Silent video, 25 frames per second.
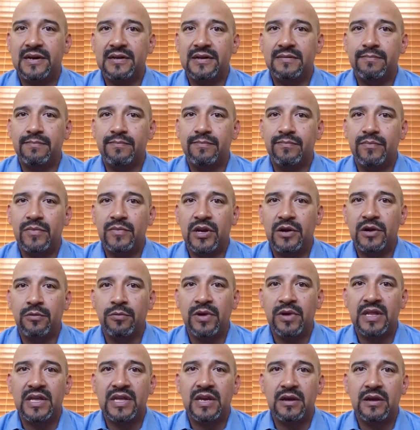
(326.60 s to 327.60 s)

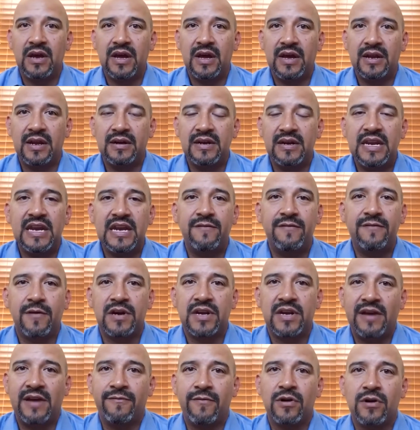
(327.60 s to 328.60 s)
really a need for
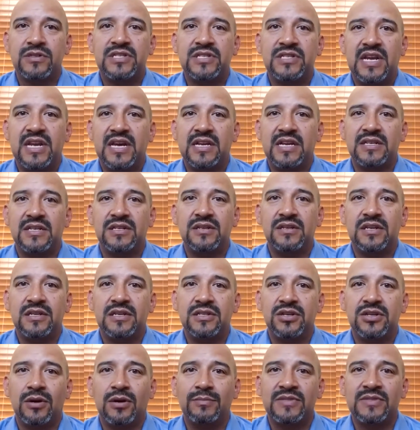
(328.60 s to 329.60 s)
diversity in
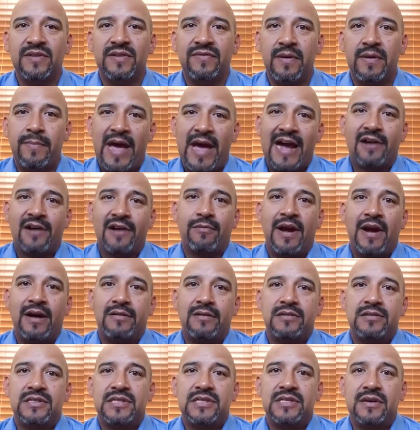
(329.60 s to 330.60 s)
terms of the
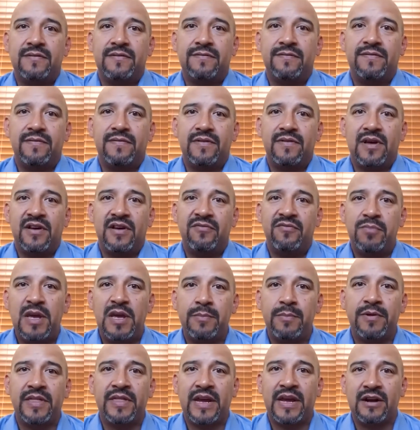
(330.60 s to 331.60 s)
backgrounds of
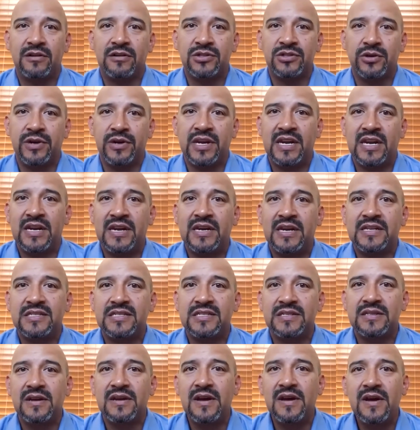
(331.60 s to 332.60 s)
people that are joining
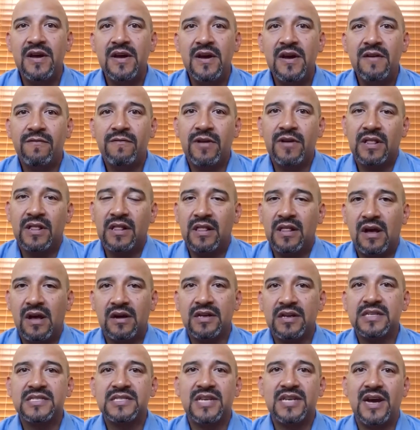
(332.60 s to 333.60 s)
us. For the
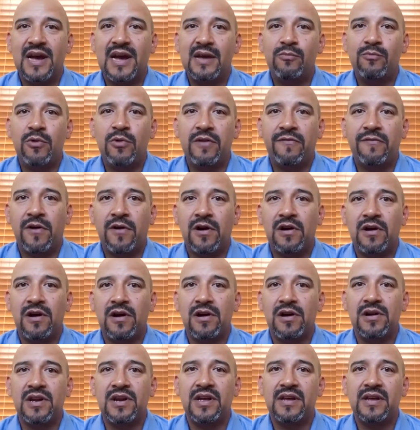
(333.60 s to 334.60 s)
longest time, we've
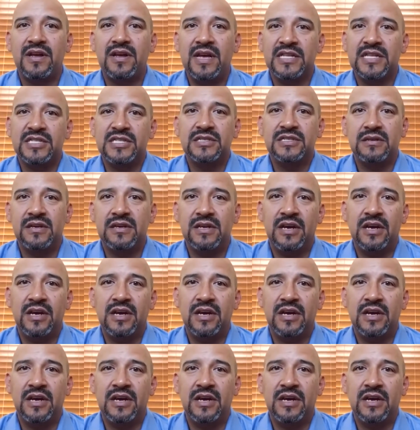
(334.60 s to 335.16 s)
heard it's